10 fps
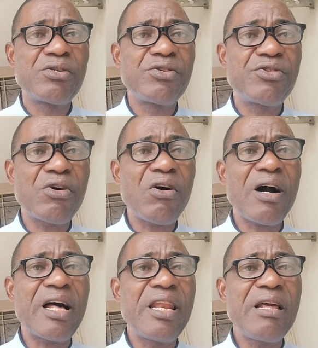
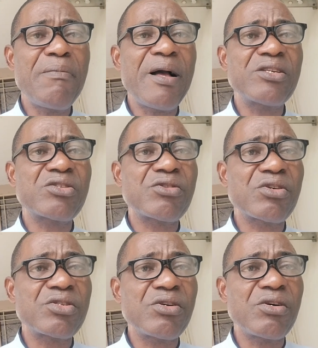Draw and label
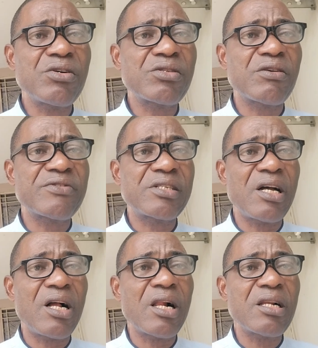structures of
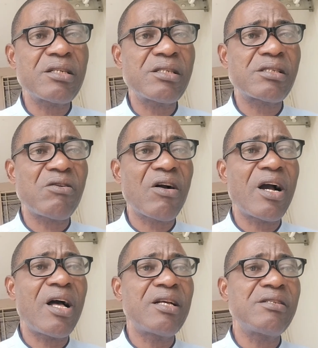cells,
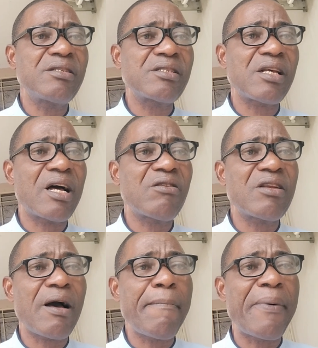organs, and
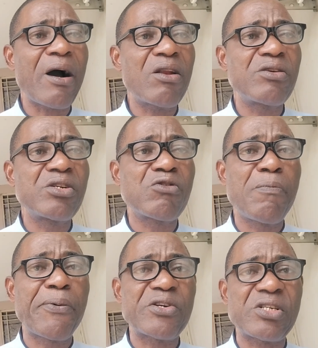other
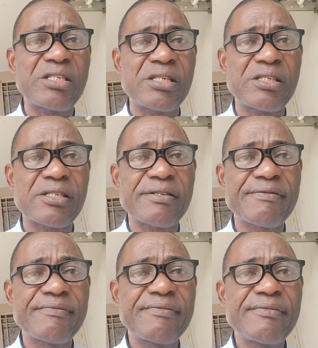biological processes.
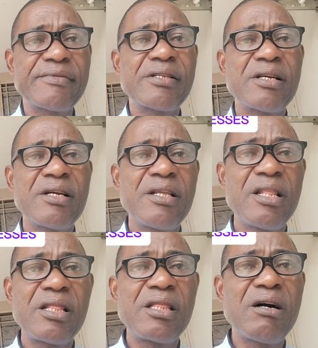
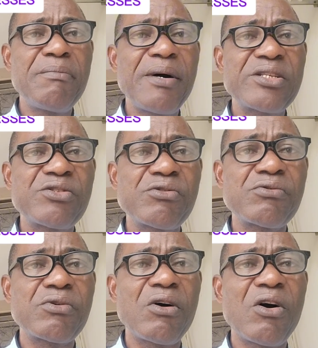Number
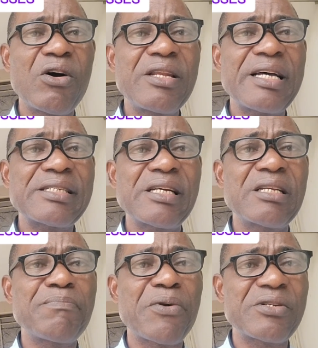2,
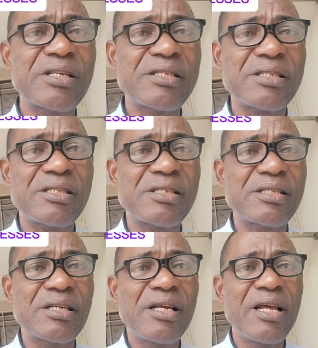understand processes.